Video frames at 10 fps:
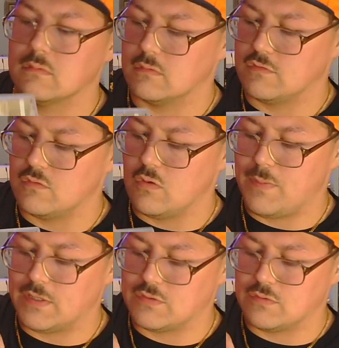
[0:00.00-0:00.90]
So no
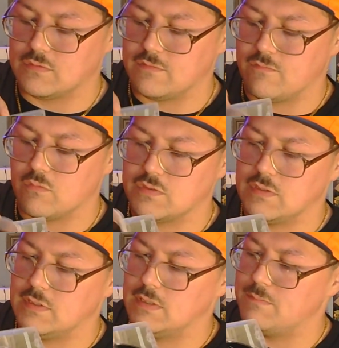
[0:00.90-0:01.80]
pictures,
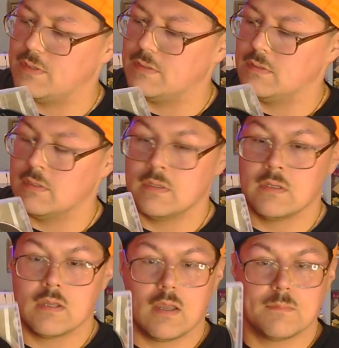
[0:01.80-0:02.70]
unfortunately, but
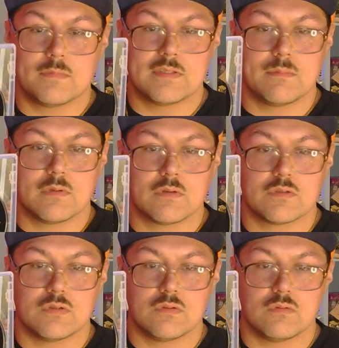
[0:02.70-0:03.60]
similar
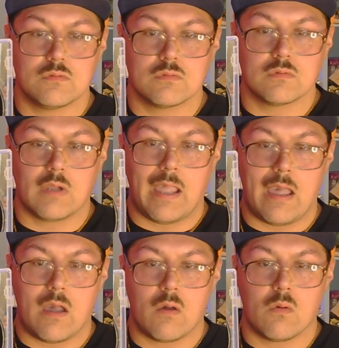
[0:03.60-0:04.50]
to
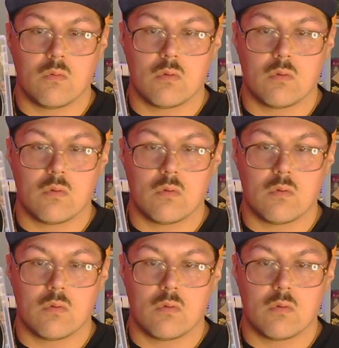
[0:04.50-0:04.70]
how